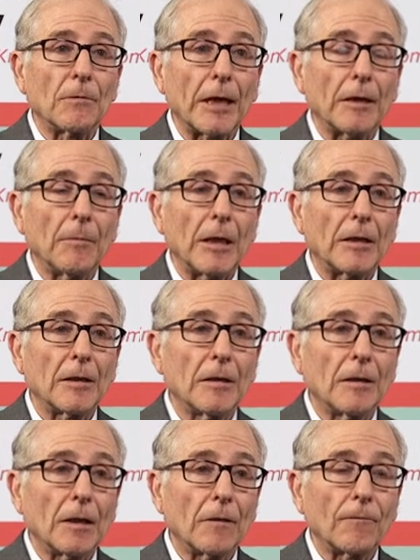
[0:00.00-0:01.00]

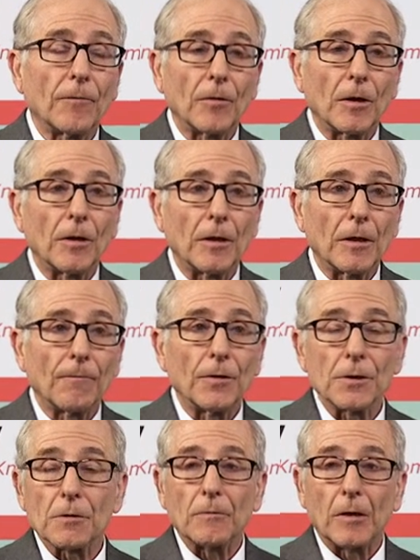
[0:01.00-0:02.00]
recommended for the
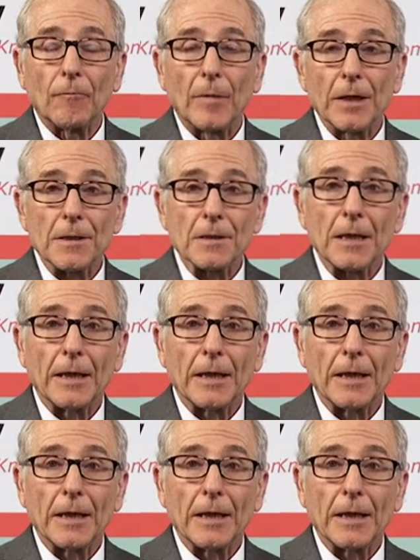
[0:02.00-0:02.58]
first 12 months.